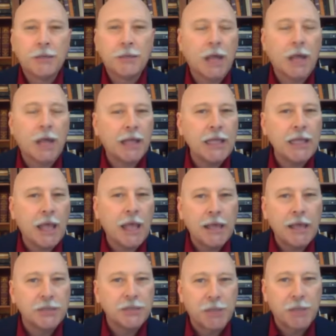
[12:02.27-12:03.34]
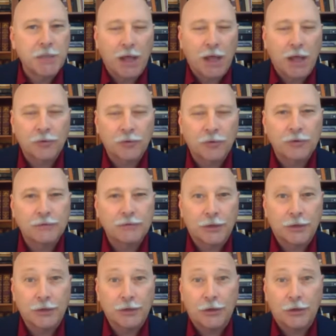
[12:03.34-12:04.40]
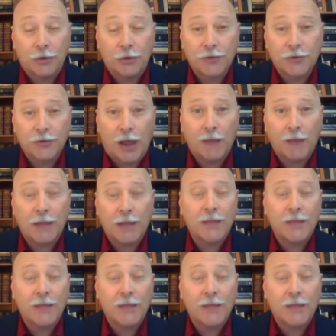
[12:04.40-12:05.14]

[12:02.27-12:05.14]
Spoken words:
but IE 8 has been out for a good long time,